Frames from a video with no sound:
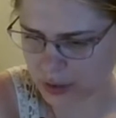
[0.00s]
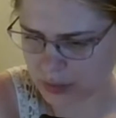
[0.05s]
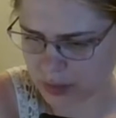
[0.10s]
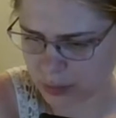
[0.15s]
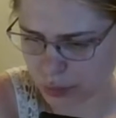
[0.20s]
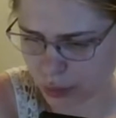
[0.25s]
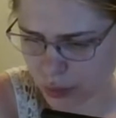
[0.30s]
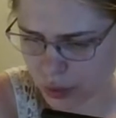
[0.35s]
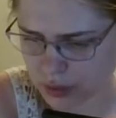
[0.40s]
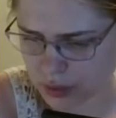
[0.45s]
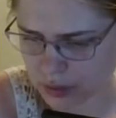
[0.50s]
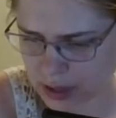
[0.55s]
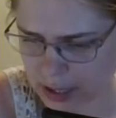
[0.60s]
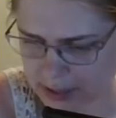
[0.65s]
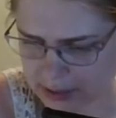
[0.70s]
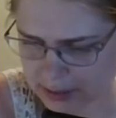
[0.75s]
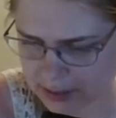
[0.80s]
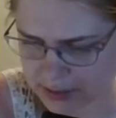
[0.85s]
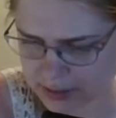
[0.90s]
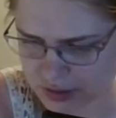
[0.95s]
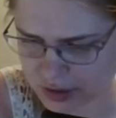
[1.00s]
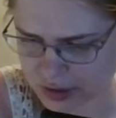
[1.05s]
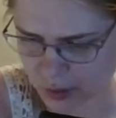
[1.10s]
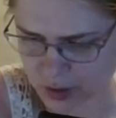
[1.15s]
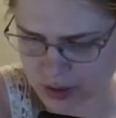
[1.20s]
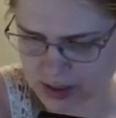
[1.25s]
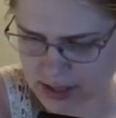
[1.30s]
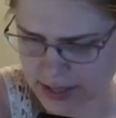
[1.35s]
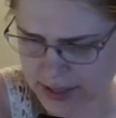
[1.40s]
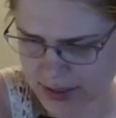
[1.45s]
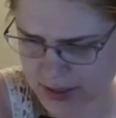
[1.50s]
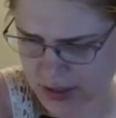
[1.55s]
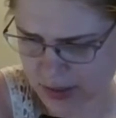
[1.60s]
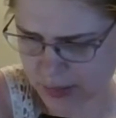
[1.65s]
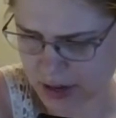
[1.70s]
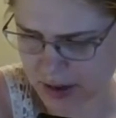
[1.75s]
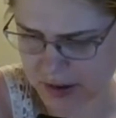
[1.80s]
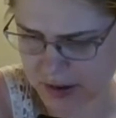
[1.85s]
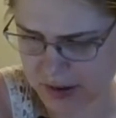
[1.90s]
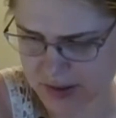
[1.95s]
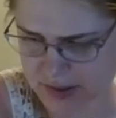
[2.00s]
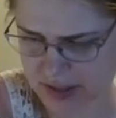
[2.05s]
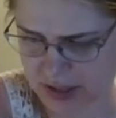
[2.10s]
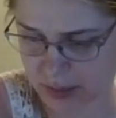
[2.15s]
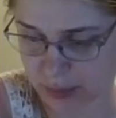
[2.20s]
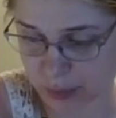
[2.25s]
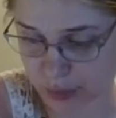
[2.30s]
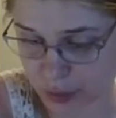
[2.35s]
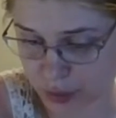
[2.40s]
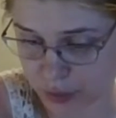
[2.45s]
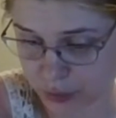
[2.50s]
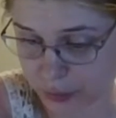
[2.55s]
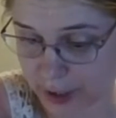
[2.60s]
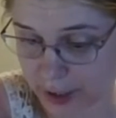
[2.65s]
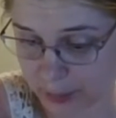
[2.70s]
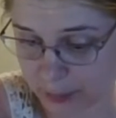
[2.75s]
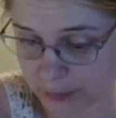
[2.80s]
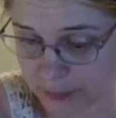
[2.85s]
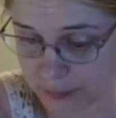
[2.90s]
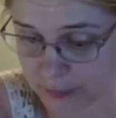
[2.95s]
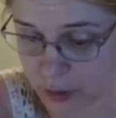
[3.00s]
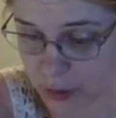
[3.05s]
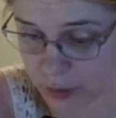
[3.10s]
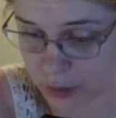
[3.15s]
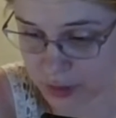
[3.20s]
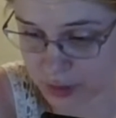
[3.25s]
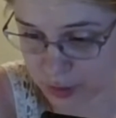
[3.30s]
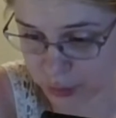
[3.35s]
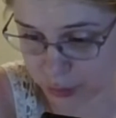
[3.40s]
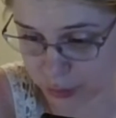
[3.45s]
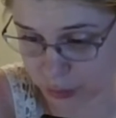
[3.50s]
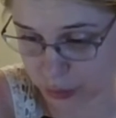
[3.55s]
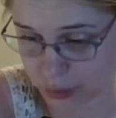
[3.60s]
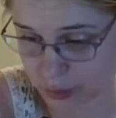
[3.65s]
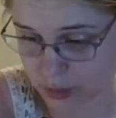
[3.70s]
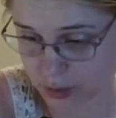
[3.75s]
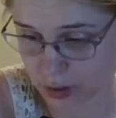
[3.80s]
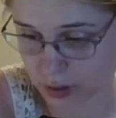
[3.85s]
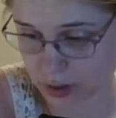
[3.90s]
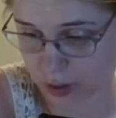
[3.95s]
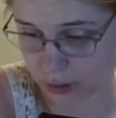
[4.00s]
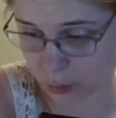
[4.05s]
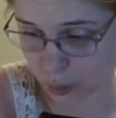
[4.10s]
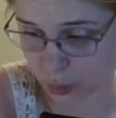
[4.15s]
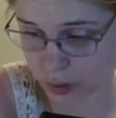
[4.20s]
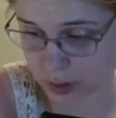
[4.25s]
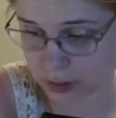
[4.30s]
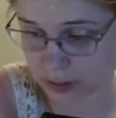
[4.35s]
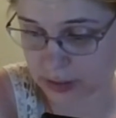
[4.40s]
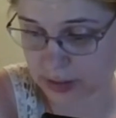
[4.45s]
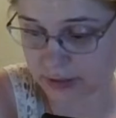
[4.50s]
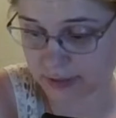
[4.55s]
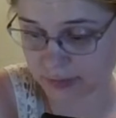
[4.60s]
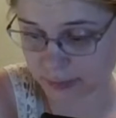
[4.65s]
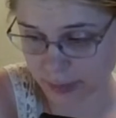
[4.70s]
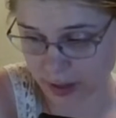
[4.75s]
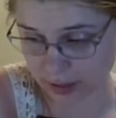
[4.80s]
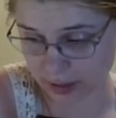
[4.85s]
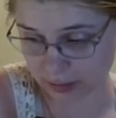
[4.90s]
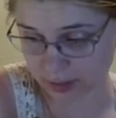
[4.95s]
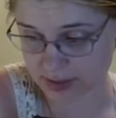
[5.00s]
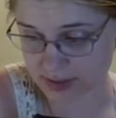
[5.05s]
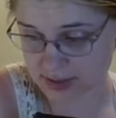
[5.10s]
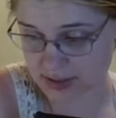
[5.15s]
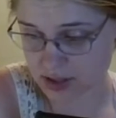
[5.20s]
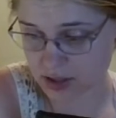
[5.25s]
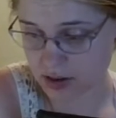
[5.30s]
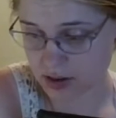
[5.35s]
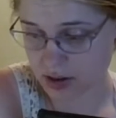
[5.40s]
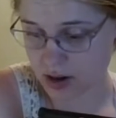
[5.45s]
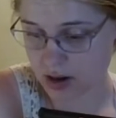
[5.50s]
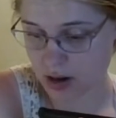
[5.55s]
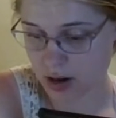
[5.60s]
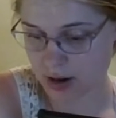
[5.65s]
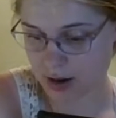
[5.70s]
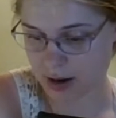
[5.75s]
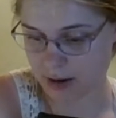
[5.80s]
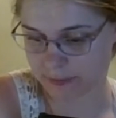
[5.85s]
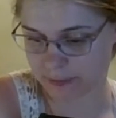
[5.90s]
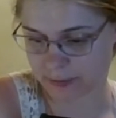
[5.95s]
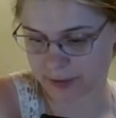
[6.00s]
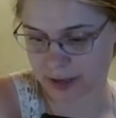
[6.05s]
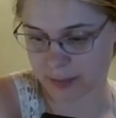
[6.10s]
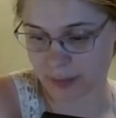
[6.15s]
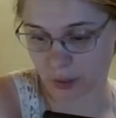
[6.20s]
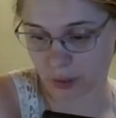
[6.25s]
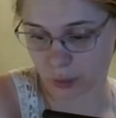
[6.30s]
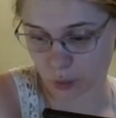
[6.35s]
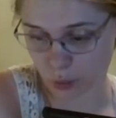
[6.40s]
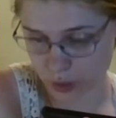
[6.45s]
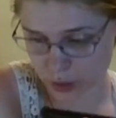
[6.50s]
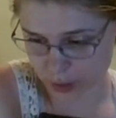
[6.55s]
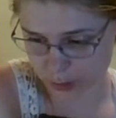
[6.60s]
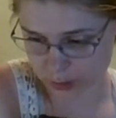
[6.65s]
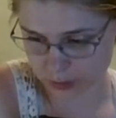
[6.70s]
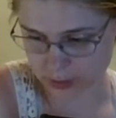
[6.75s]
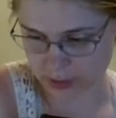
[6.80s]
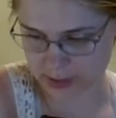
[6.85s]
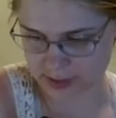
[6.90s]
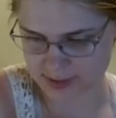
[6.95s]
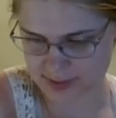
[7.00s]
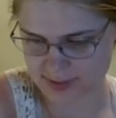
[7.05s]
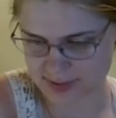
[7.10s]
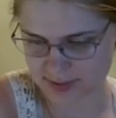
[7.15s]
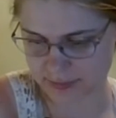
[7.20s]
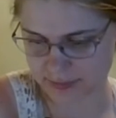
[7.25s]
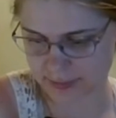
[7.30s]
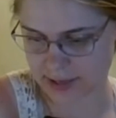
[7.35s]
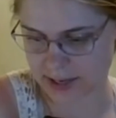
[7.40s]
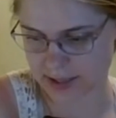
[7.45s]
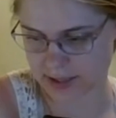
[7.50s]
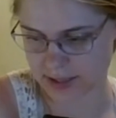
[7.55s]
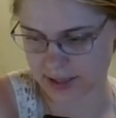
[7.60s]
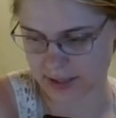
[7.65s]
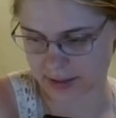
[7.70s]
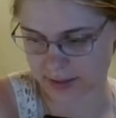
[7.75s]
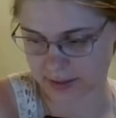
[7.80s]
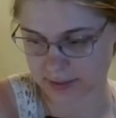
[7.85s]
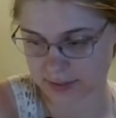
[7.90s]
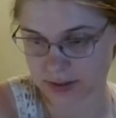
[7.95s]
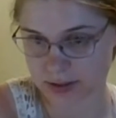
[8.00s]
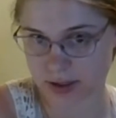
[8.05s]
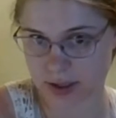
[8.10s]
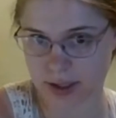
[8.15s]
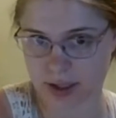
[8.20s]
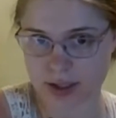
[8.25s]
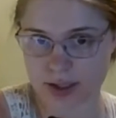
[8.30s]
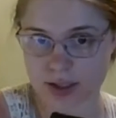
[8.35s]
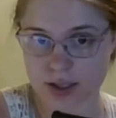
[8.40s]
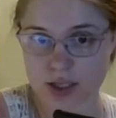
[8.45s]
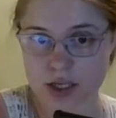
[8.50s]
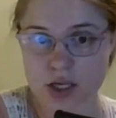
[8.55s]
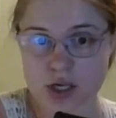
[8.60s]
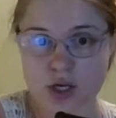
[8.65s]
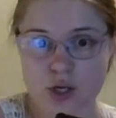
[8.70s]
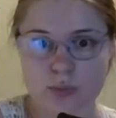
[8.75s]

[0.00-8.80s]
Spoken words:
I would be more likely to attend a parenting program focus group on work-life balance offered at my workplace than at a clinic.